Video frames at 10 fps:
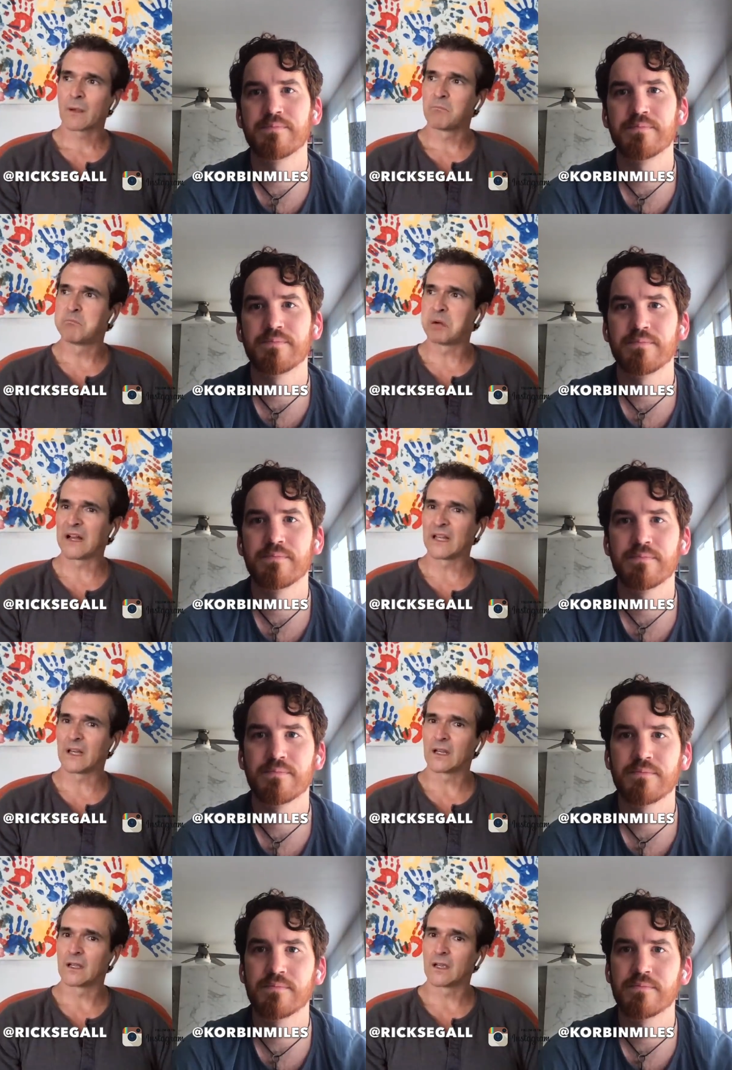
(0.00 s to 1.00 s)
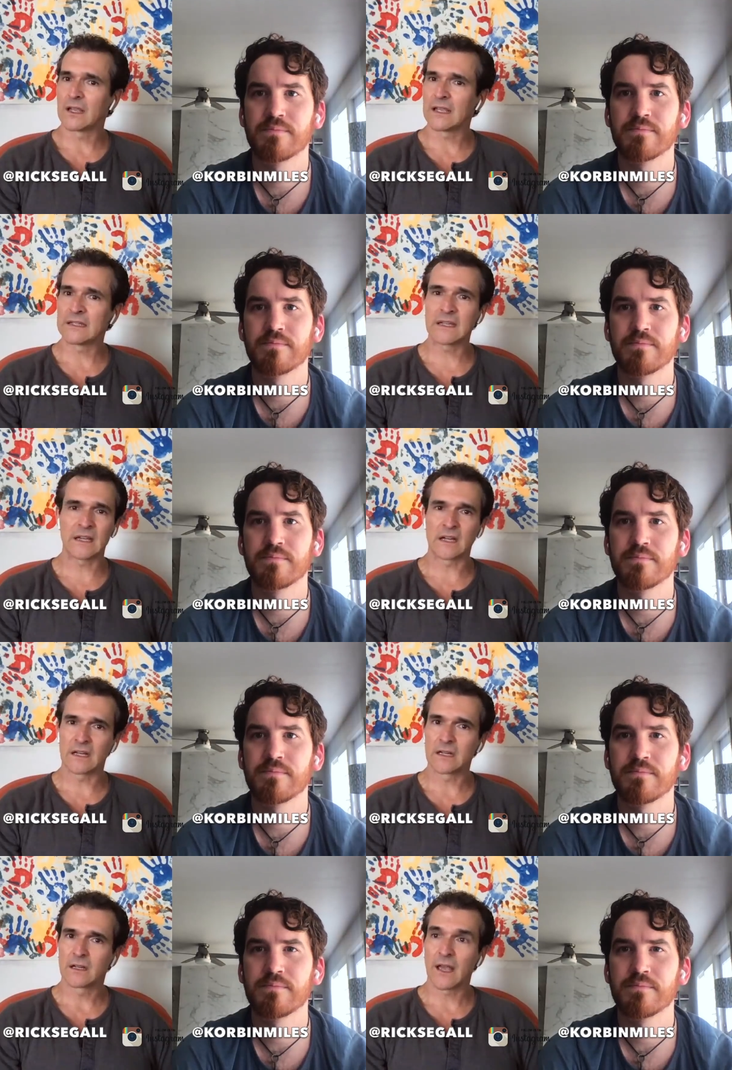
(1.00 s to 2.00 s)
Speaker 1: but
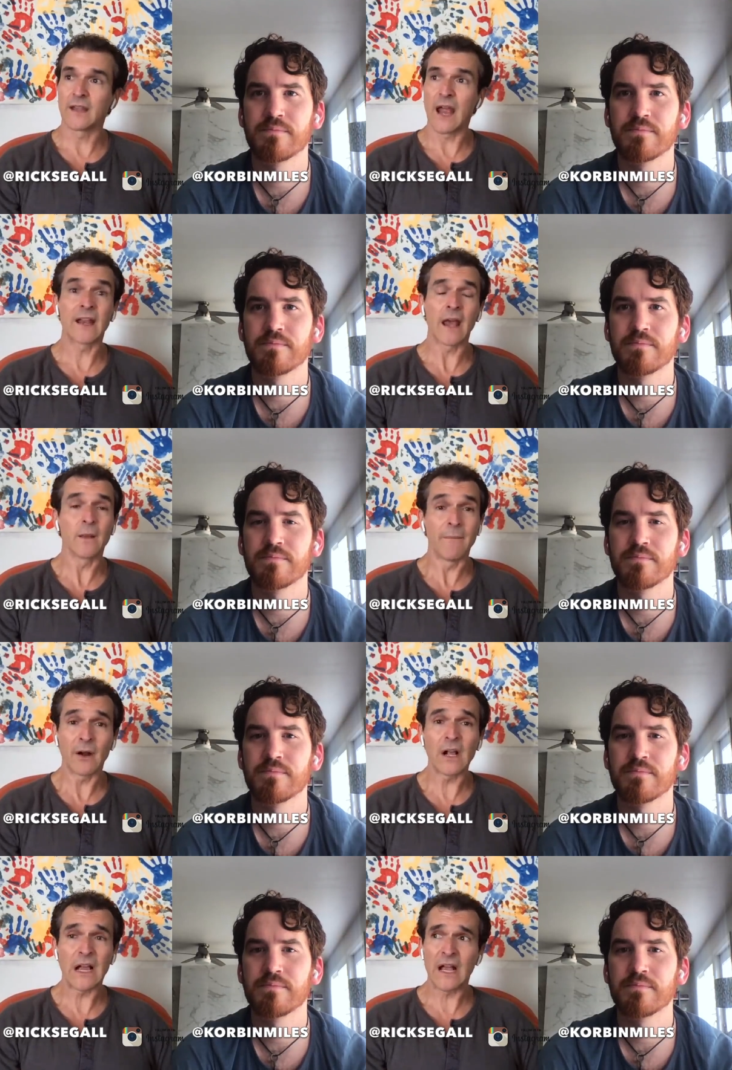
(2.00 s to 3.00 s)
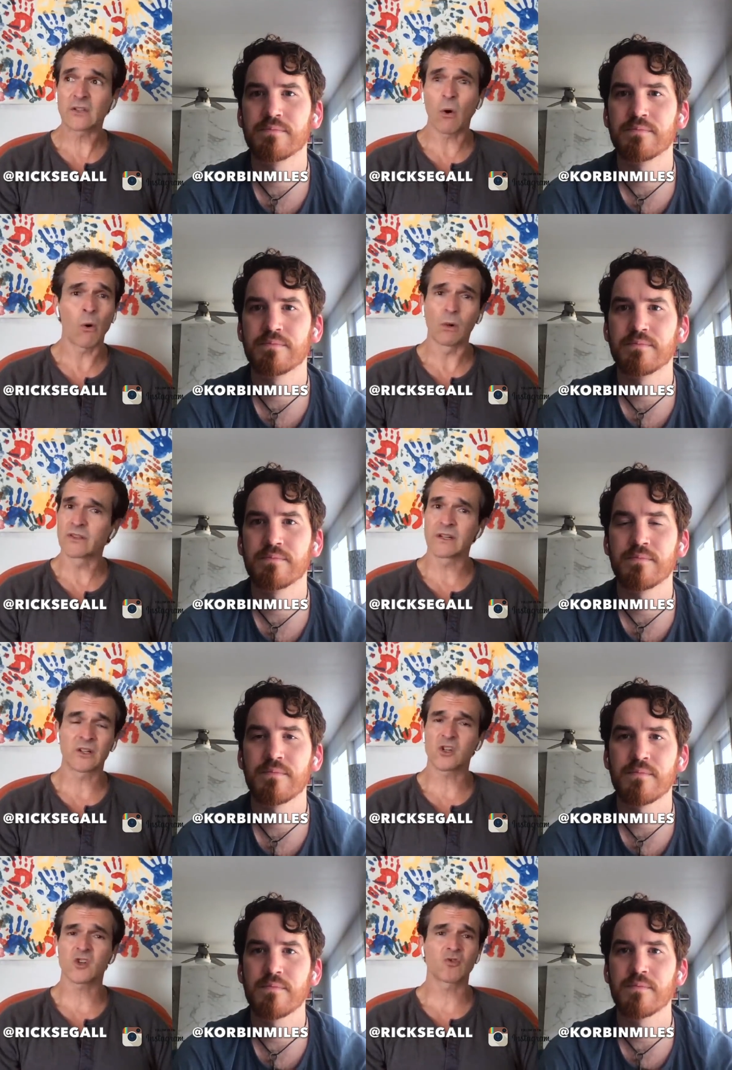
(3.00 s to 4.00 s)
India and, and, and America as a whole is an
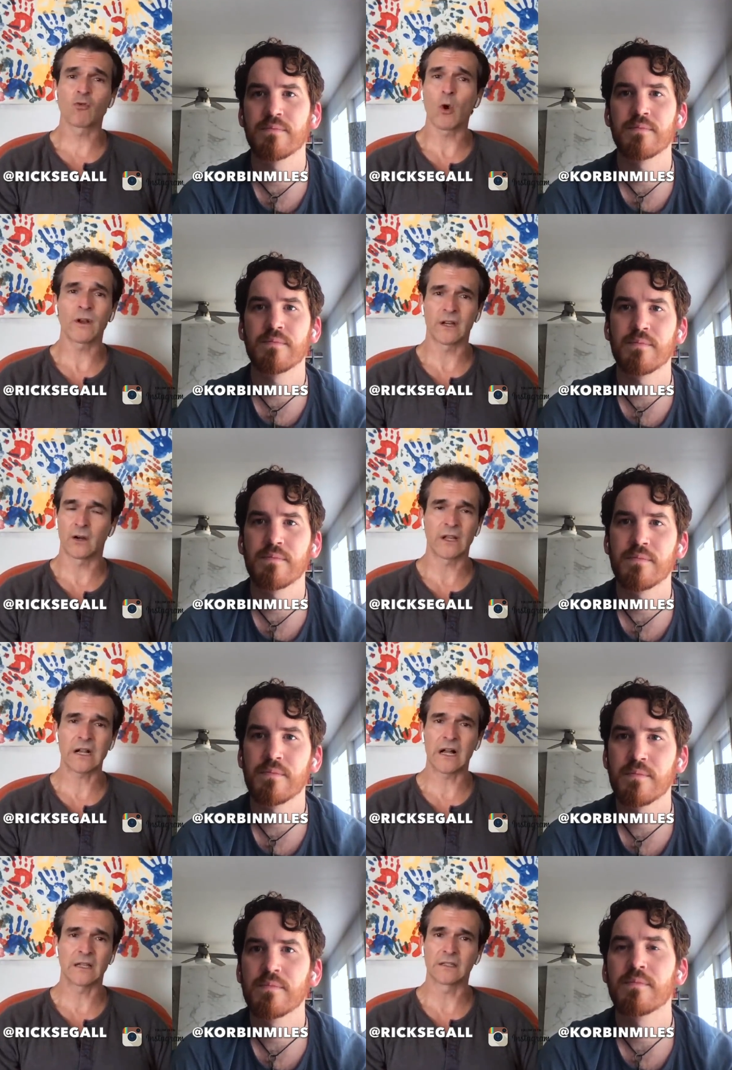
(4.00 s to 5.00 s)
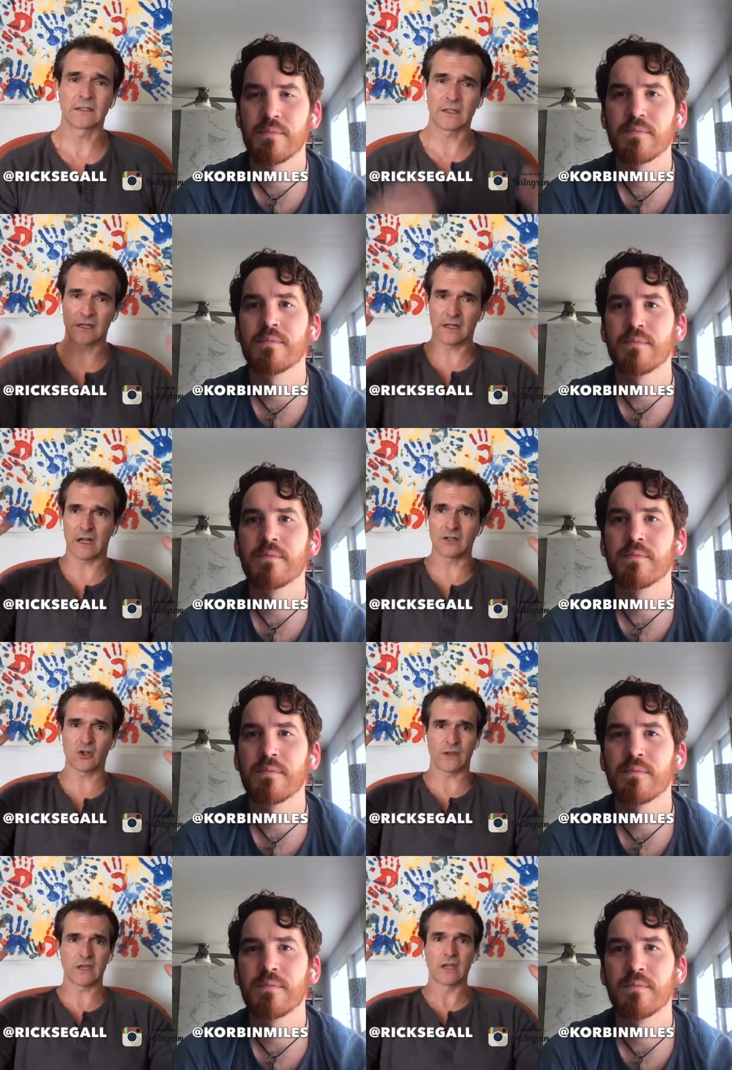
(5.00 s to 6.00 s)
extraordinary con- uh,
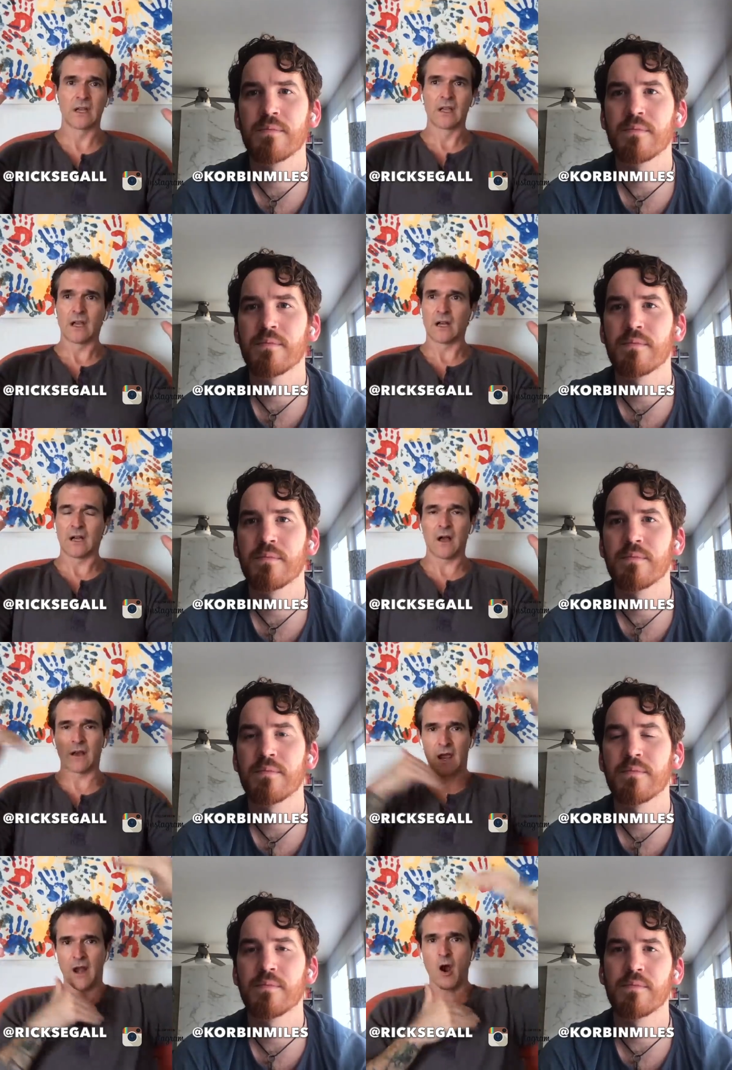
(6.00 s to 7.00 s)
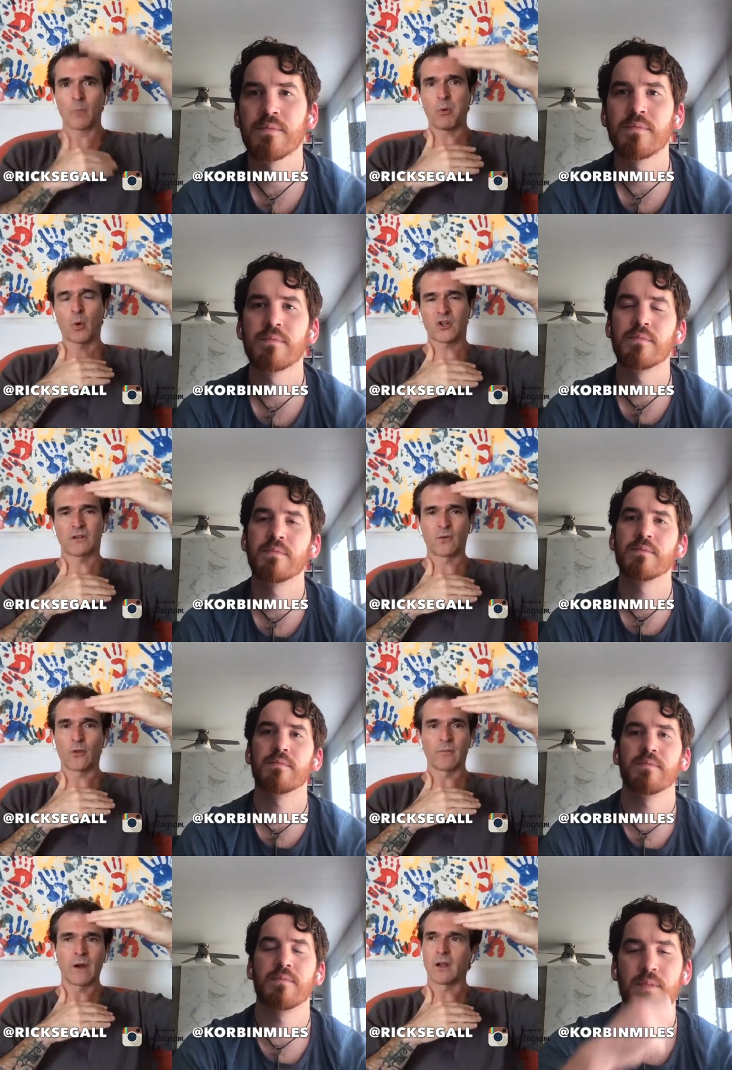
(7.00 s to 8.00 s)
country. Uh, and, and, our portion of
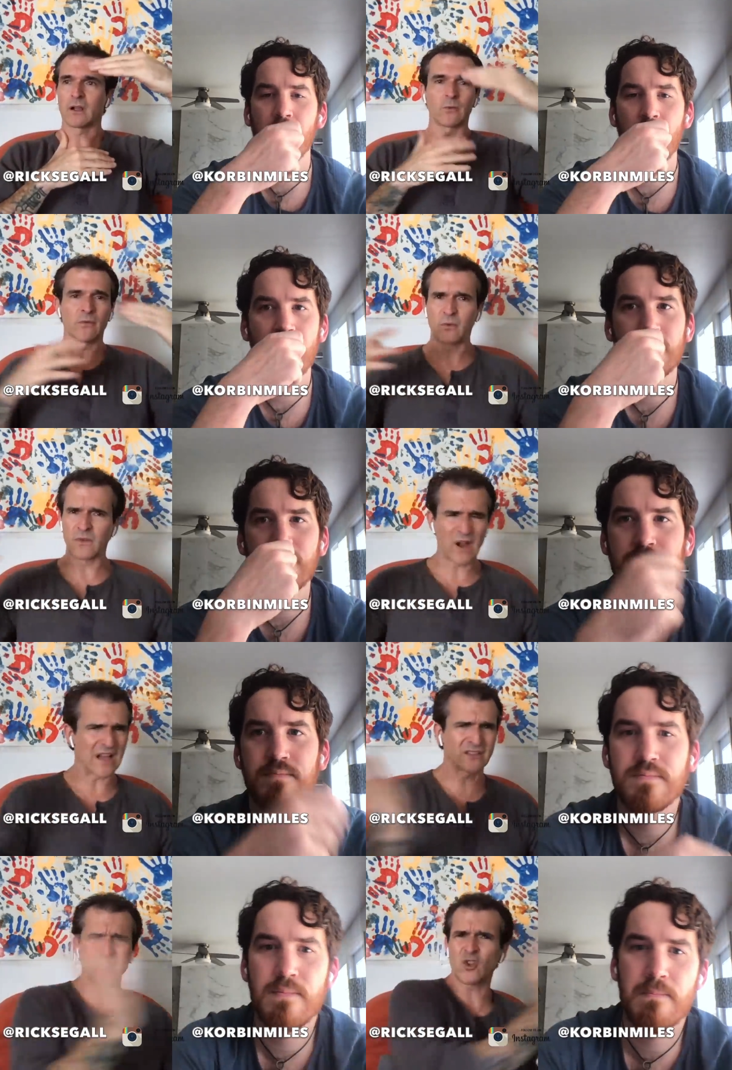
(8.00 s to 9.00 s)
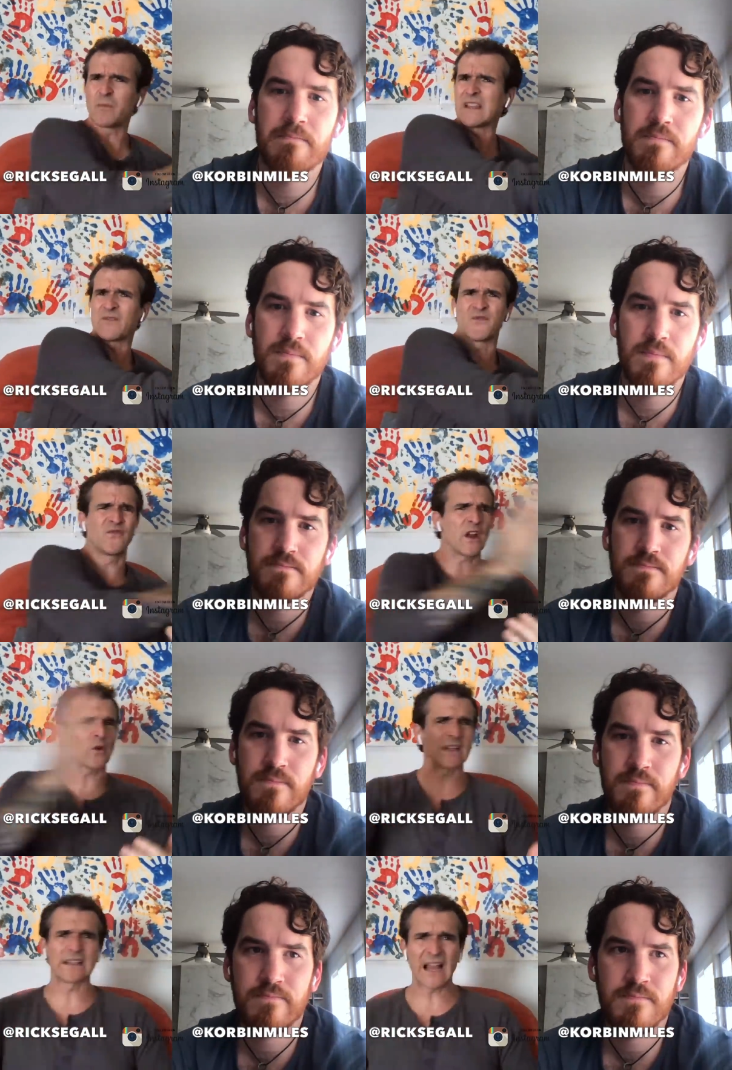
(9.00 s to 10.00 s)
North America, we've, we've got so many
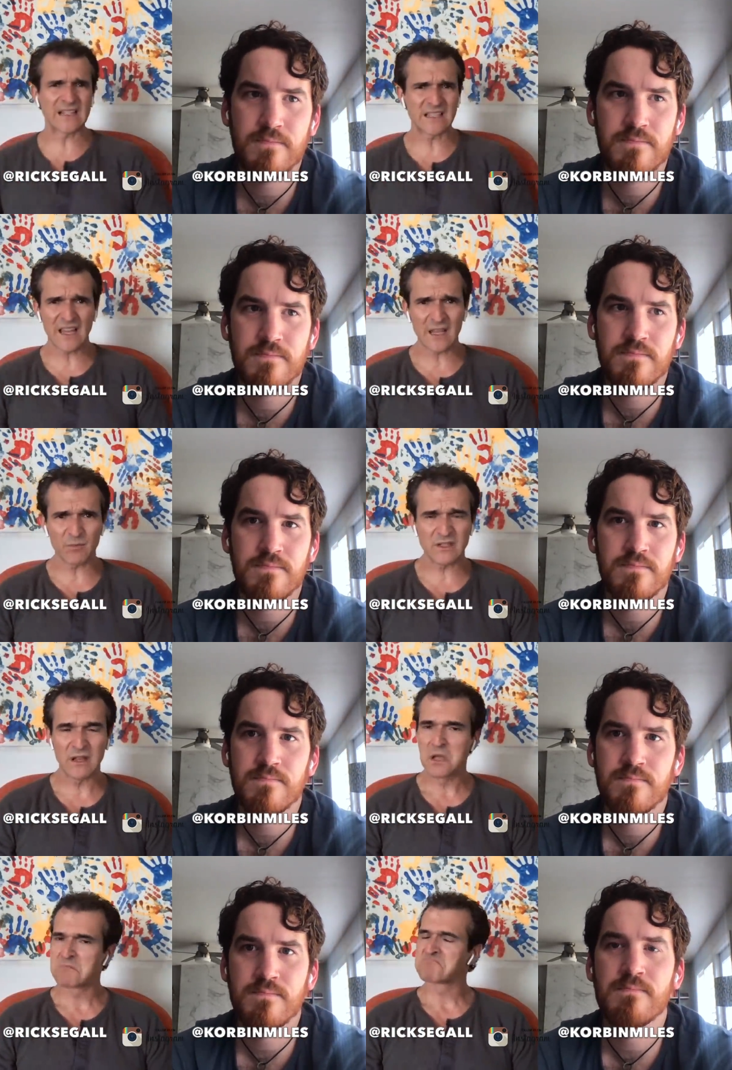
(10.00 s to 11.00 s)
varied landscapes.